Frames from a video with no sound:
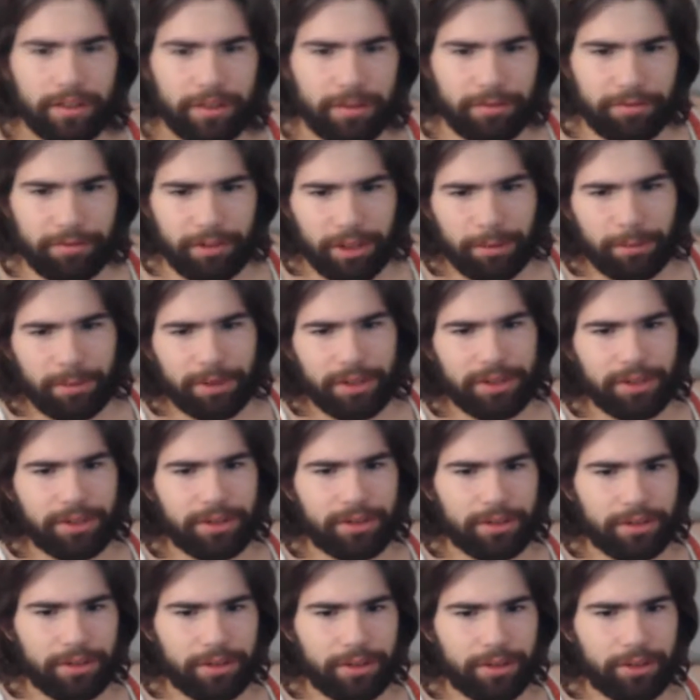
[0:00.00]
famous
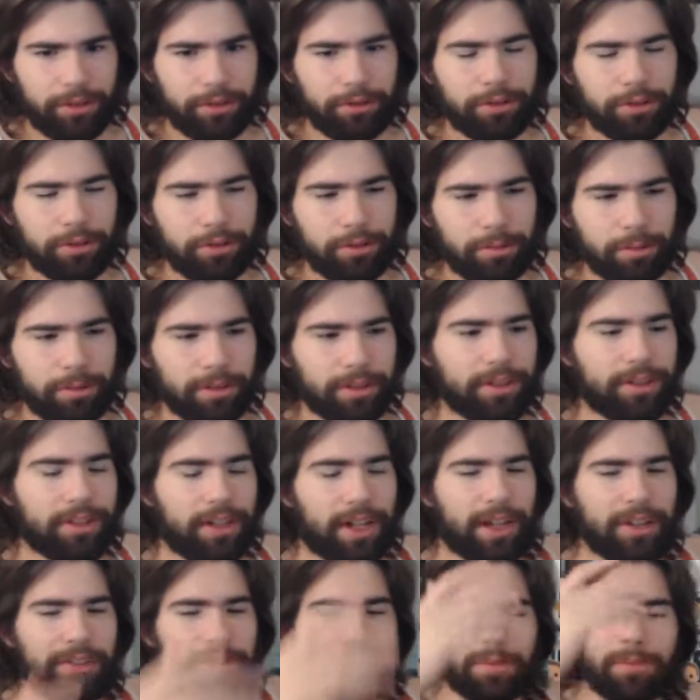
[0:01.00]
YouTuber because I
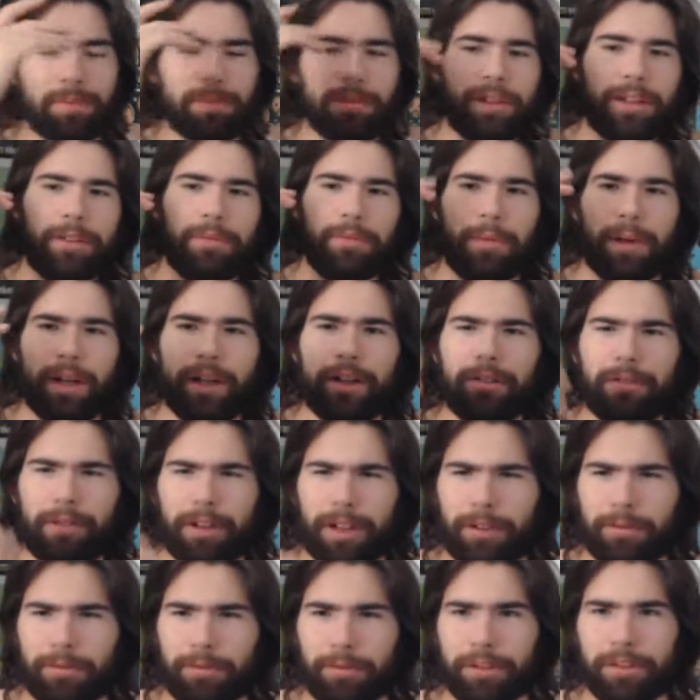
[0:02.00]
actually played
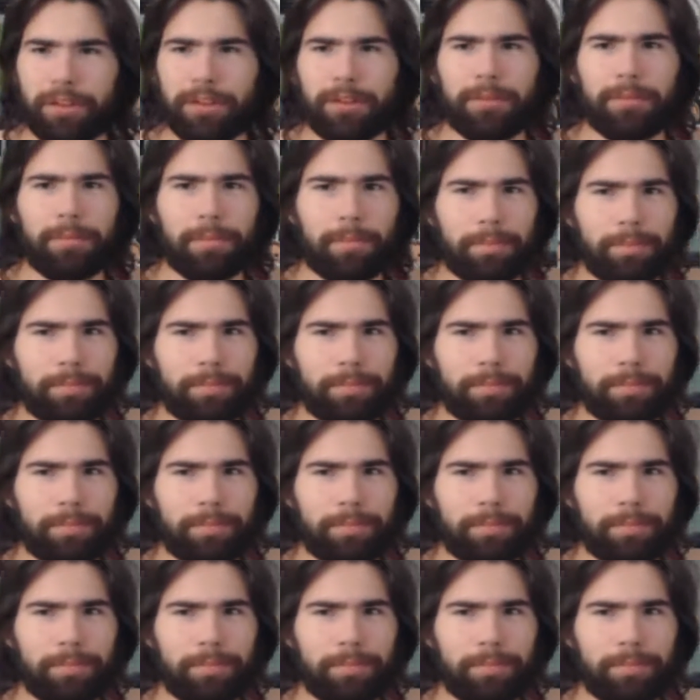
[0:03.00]
Minecraft with him.